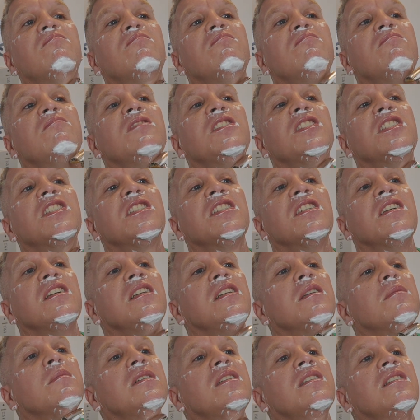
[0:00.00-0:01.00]
He says,
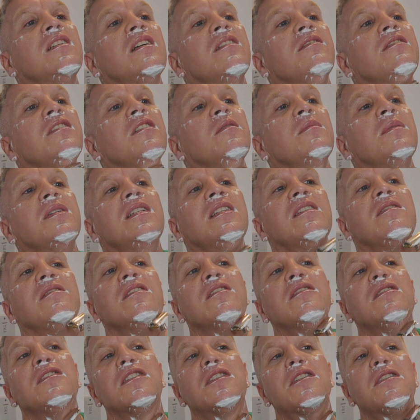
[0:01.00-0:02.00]
have you been living
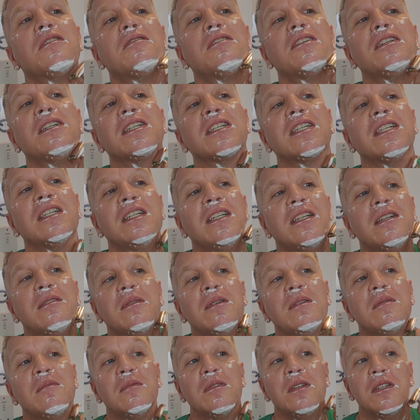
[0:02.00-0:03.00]
under a rock? I
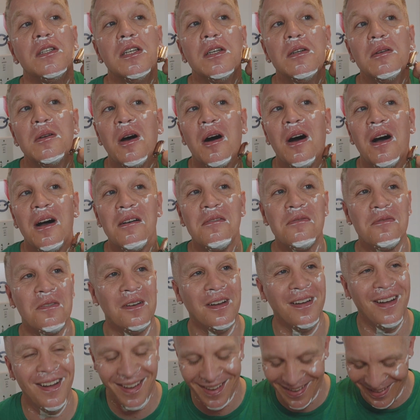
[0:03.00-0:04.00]
went, well, you lot
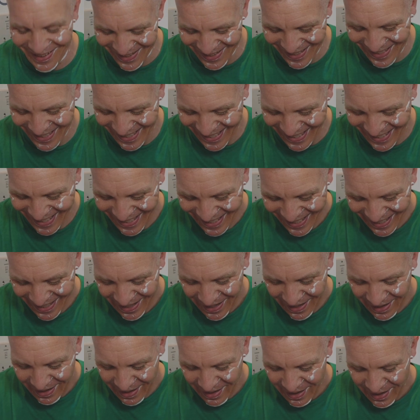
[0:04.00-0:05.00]
have.
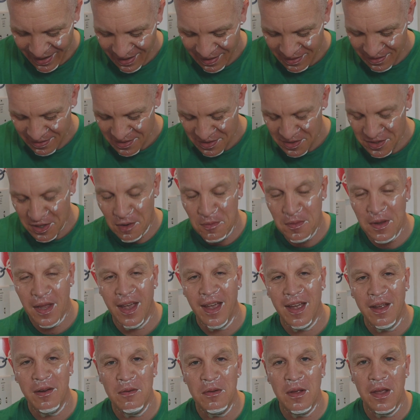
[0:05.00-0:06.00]
So
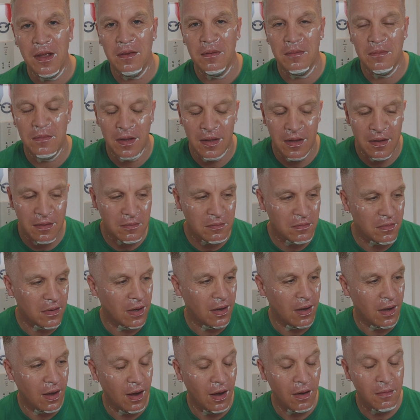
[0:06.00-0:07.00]
yeah,
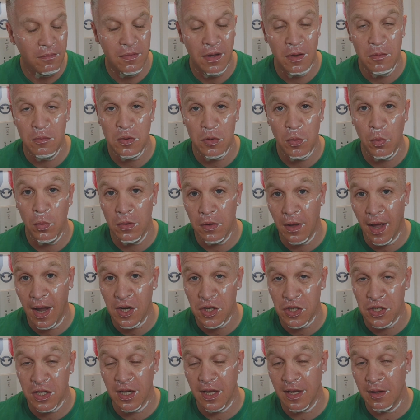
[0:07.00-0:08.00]
it was
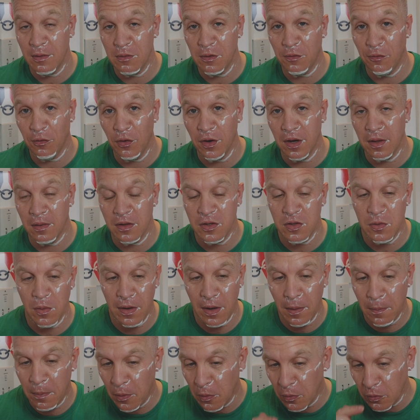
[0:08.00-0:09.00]
funny, because when
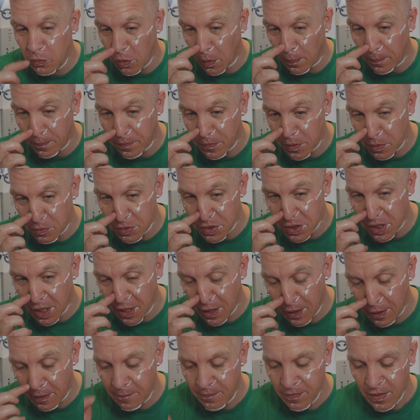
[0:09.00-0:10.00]
I pulled up, there was
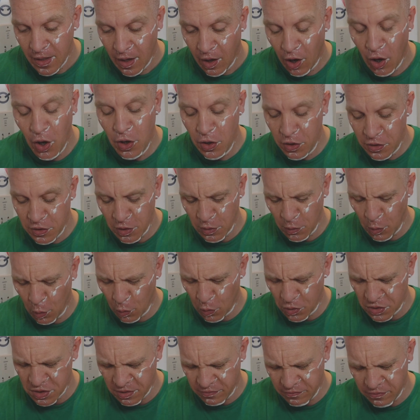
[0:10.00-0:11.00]
I heard the
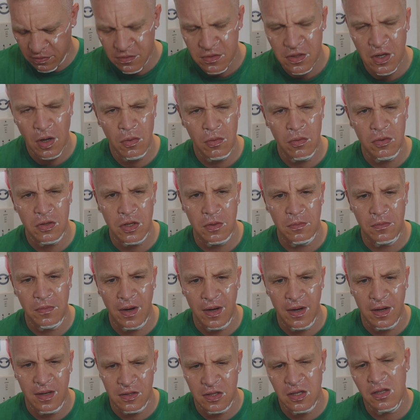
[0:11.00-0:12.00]
horse. I thought, there's a horse coming
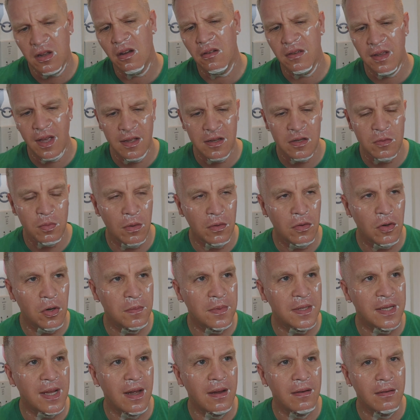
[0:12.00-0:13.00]
around. He says, oh yeah, there's one
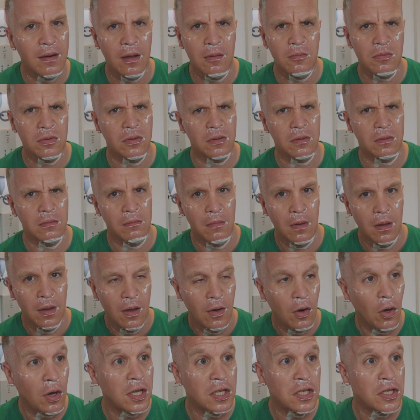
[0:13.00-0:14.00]
coming down now. I was
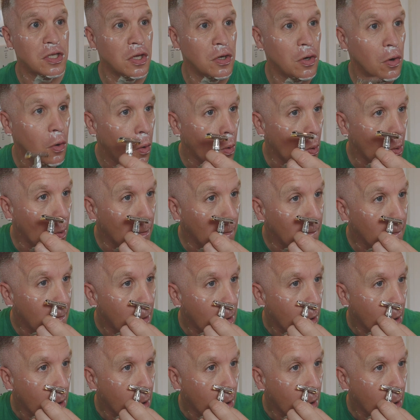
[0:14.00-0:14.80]
like it's the norm.